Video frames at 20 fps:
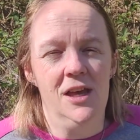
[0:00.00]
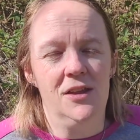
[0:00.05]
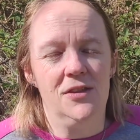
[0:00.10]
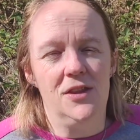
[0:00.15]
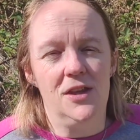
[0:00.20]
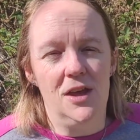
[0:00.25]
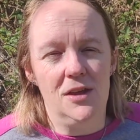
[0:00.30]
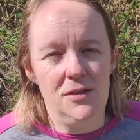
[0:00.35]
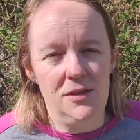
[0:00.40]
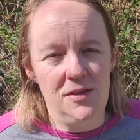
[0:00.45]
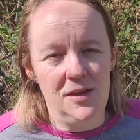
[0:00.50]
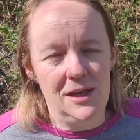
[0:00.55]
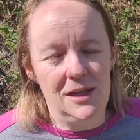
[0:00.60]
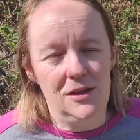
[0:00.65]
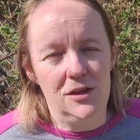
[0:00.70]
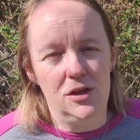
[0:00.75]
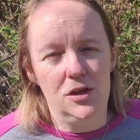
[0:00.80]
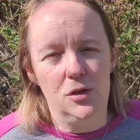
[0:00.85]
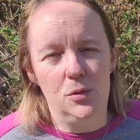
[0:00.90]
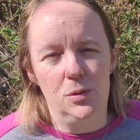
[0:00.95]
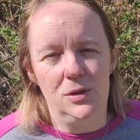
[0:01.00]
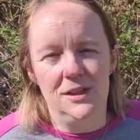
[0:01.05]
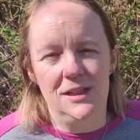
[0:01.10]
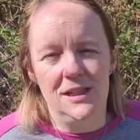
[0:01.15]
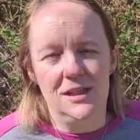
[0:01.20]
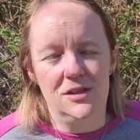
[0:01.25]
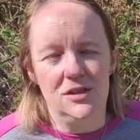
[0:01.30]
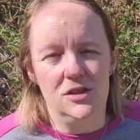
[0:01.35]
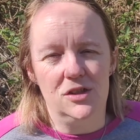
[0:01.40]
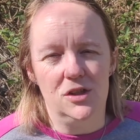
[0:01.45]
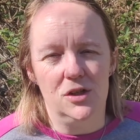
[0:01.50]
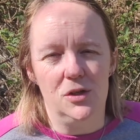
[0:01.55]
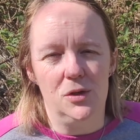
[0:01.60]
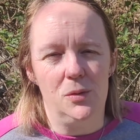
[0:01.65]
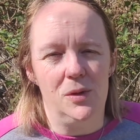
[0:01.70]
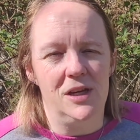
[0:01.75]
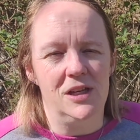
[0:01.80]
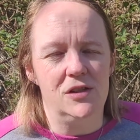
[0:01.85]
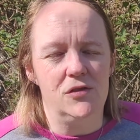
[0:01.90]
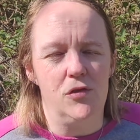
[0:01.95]
The other thing that you will need to do
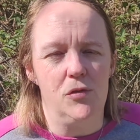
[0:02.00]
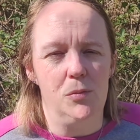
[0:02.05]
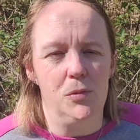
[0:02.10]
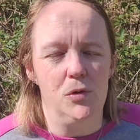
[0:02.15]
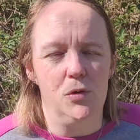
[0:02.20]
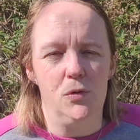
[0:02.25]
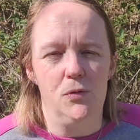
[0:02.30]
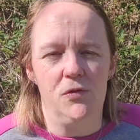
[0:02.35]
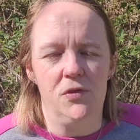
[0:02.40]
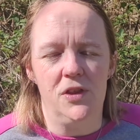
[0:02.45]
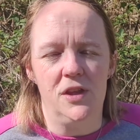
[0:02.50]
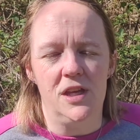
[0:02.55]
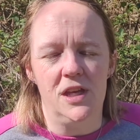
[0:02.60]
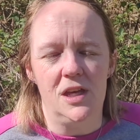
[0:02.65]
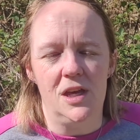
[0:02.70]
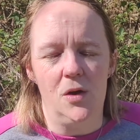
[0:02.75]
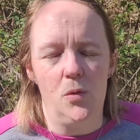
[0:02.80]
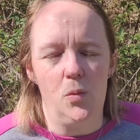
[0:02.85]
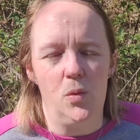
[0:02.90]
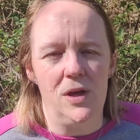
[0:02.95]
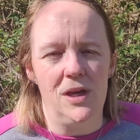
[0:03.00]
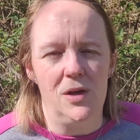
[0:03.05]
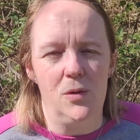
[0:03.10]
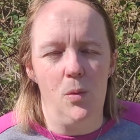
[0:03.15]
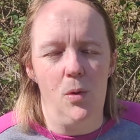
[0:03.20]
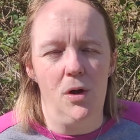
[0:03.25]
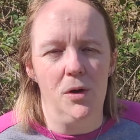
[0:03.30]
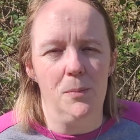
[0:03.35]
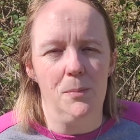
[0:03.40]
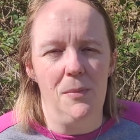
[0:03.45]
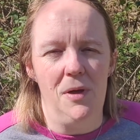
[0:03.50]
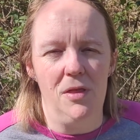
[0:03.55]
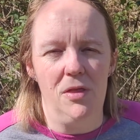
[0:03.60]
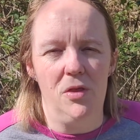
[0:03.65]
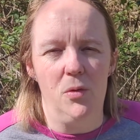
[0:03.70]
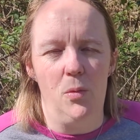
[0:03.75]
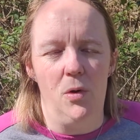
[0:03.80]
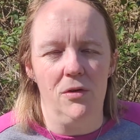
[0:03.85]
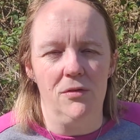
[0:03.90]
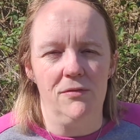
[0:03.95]
is remove the week one,
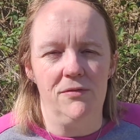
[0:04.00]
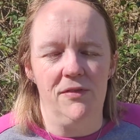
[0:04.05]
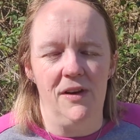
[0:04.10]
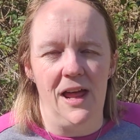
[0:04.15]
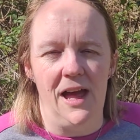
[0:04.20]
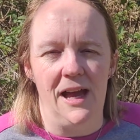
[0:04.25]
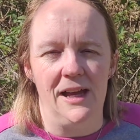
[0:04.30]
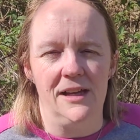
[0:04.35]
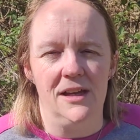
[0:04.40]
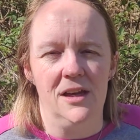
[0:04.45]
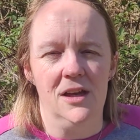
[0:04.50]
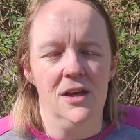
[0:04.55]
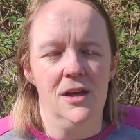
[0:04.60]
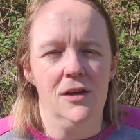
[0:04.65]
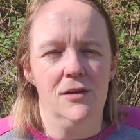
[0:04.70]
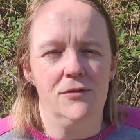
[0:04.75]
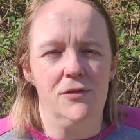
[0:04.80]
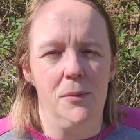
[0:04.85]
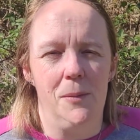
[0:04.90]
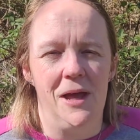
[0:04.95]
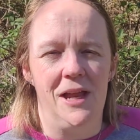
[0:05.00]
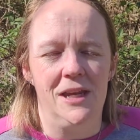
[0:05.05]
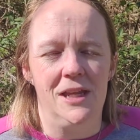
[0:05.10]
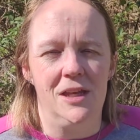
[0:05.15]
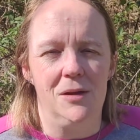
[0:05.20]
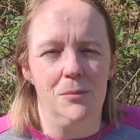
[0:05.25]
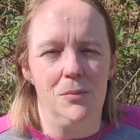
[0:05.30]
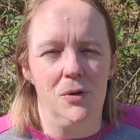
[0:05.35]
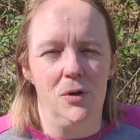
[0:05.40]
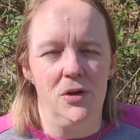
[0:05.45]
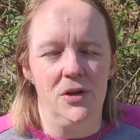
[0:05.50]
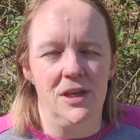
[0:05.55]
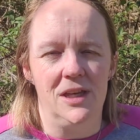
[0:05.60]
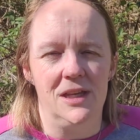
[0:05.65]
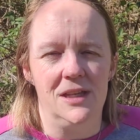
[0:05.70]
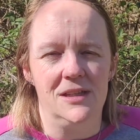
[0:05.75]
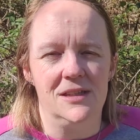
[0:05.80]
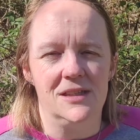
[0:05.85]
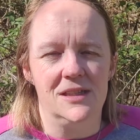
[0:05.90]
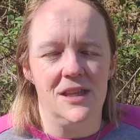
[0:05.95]
month one flag from any
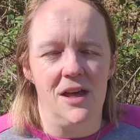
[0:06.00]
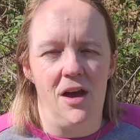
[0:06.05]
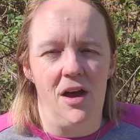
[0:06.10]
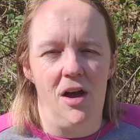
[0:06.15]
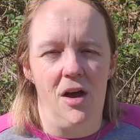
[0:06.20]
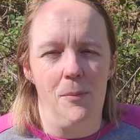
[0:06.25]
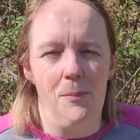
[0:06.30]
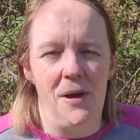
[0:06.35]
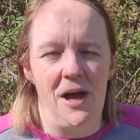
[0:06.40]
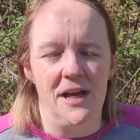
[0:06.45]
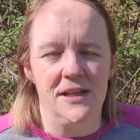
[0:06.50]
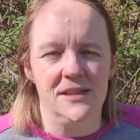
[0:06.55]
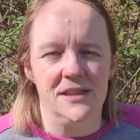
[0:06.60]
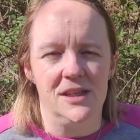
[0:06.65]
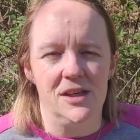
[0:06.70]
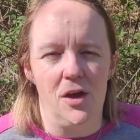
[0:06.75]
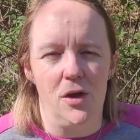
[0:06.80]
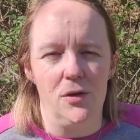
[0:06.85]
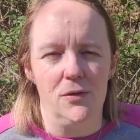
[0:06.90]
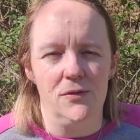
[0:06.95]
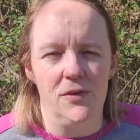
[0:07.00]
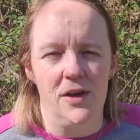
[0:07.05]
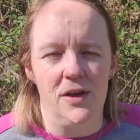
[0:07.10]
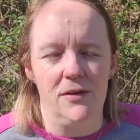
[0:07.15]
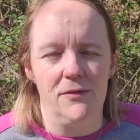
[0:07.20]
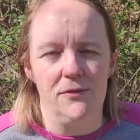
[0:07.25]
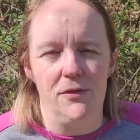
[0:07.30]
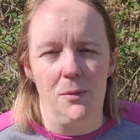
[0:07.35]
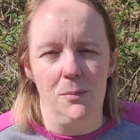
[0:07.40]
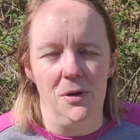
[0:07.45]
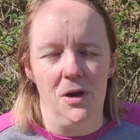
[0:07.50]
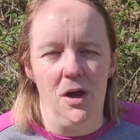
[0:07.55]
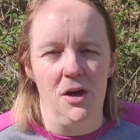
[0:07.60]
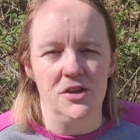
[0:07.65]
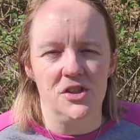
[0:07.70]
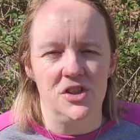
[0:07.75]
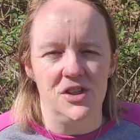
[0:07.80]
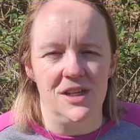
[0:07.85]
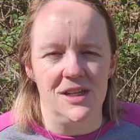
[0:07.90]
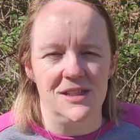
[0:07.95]
employees that are passing over from
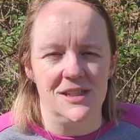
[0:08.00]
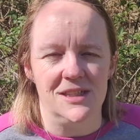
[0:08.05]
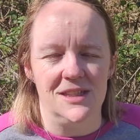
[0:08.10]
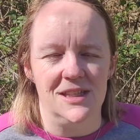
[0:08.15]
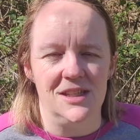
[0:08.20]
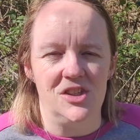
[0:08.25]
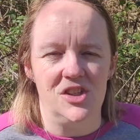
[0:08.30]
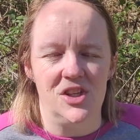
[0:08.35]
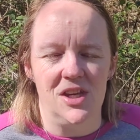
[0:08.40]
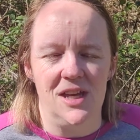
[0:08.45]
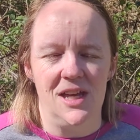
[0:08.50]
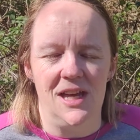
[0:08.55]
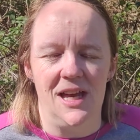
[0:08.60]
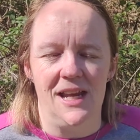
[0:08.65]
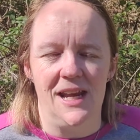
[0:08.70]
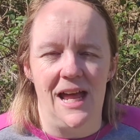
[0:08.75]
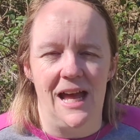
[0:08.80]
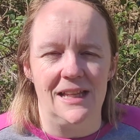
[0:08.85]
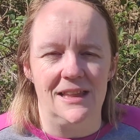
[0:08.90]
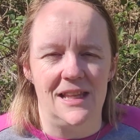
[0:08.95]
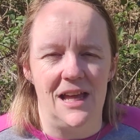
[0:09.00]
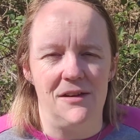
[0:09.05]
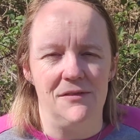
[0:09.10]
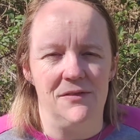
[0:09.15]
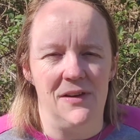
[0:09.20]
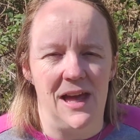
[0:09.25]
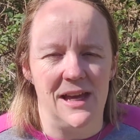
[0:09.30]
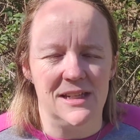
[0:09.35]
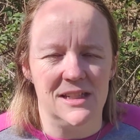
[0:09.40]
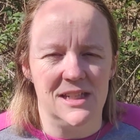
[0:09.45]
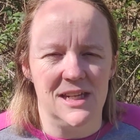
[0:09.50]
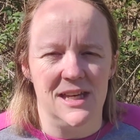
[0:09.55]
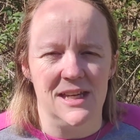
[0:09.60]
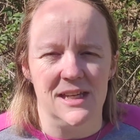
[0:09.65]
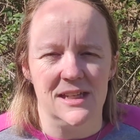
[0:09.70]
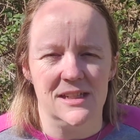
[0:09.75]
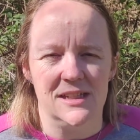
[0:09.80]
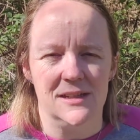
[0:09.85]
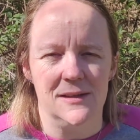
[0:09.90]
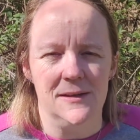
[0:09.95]
last year to this year and had that flag
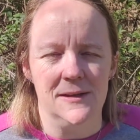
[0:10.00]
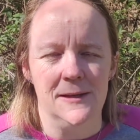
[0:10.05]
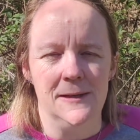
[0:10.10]
ticked.